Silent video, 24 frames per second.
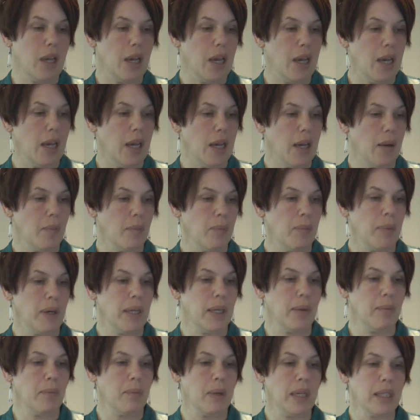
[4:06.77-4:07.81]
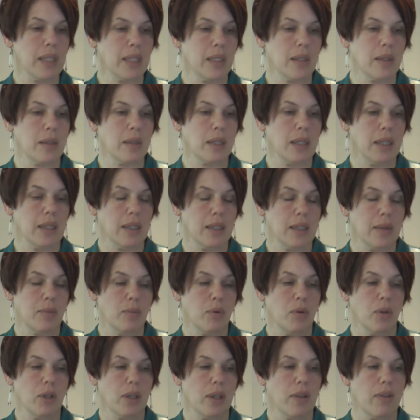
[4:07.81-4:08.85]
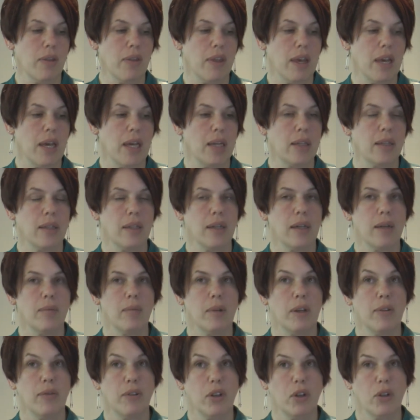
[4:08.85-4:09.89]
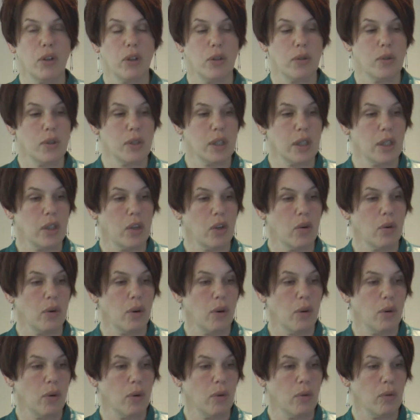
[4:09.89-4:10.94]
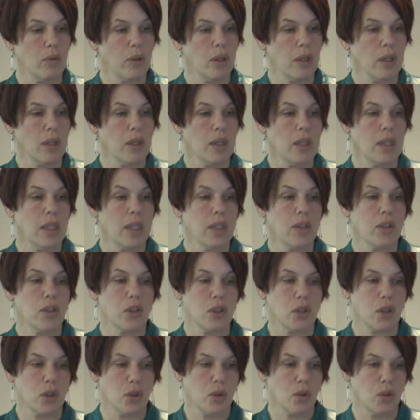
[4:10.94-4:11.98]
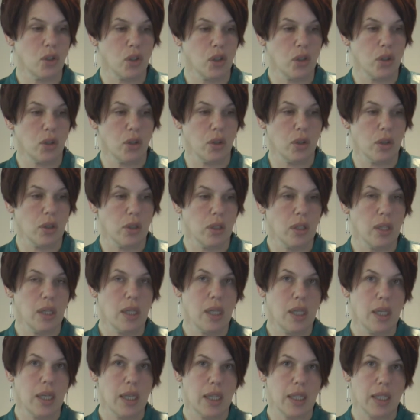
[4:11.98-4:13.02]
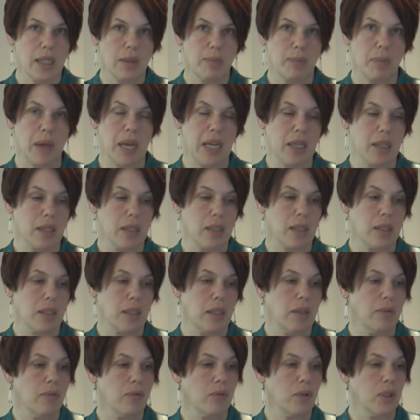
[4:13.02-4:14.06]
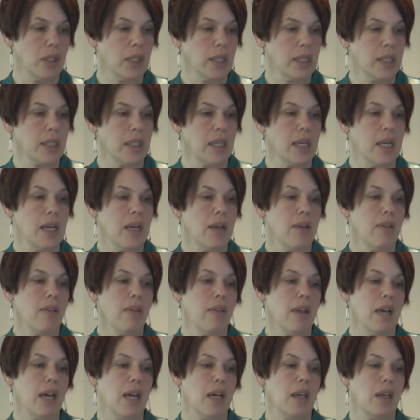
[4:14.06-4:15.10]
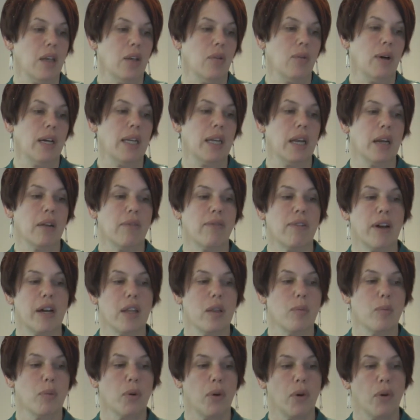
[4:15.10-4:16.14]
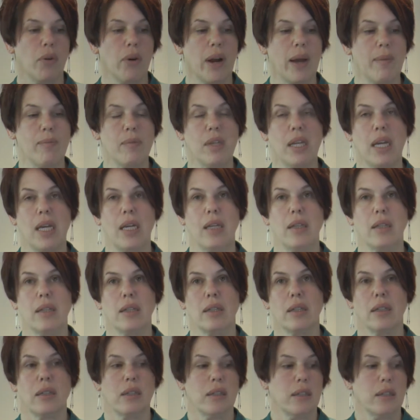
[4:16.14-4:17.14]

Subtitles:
But it's important that if you're using your own institutional expense invoice, that you identify the program date